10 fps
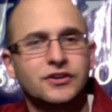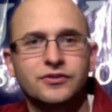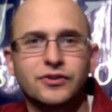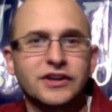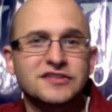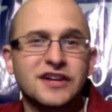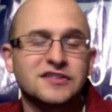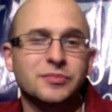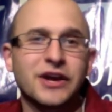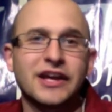Franks
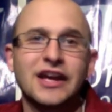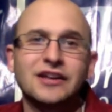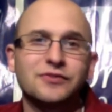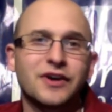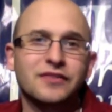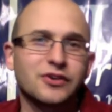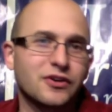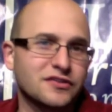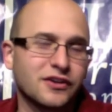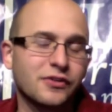takes it back 85
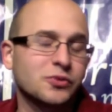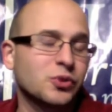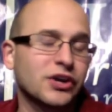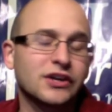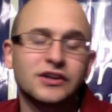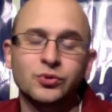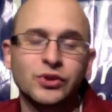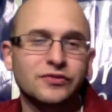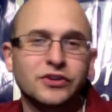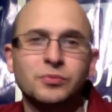yards the other way, and we
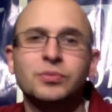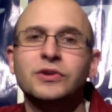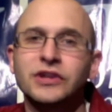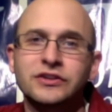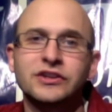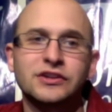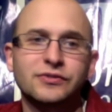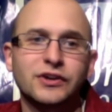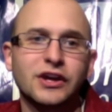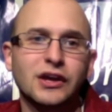have a completely
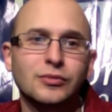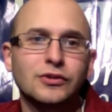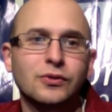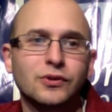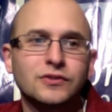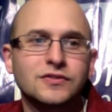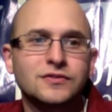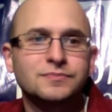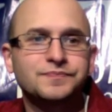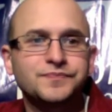different game in Lawrence.
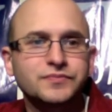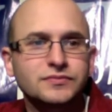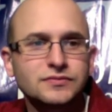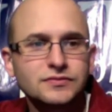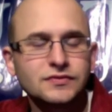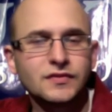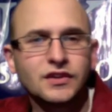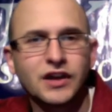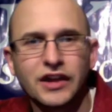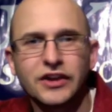
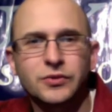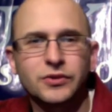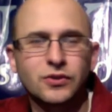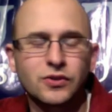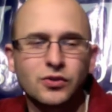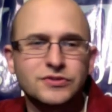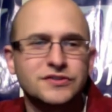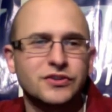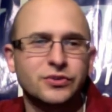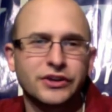I like what Oklahoma is
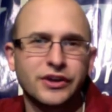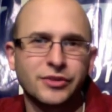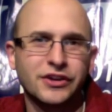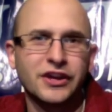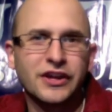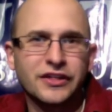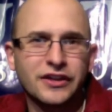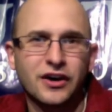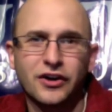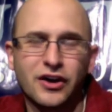doing. I mean,
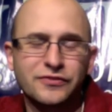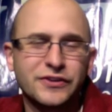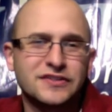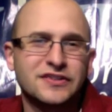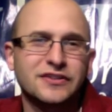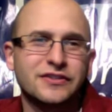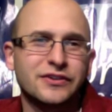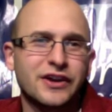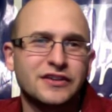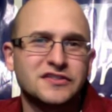on offense, they're
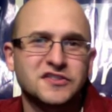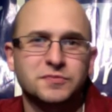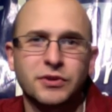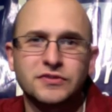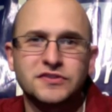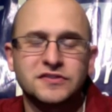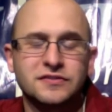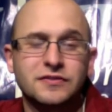not as explosive,